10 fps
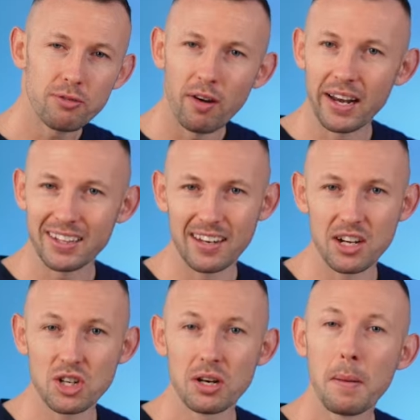the file
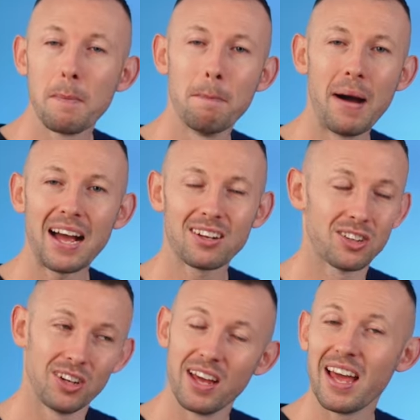extension back
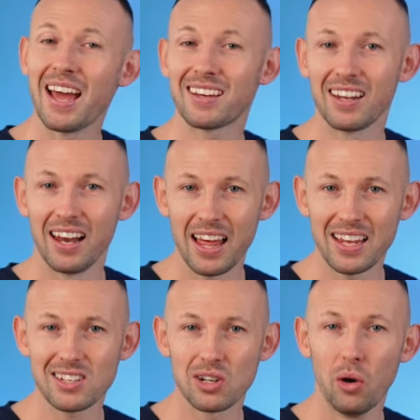to
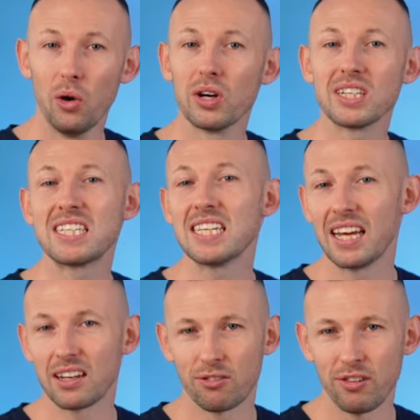XLS or
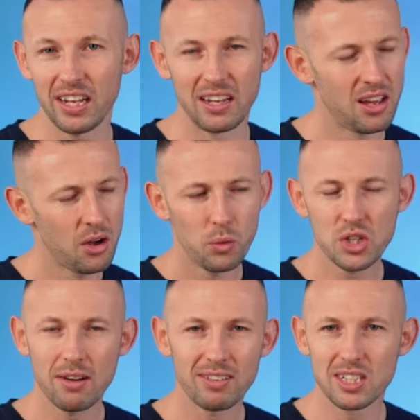CSV,
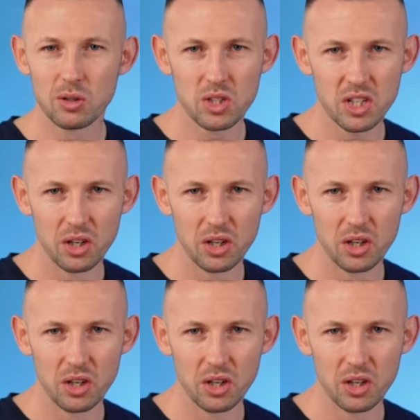whichever suits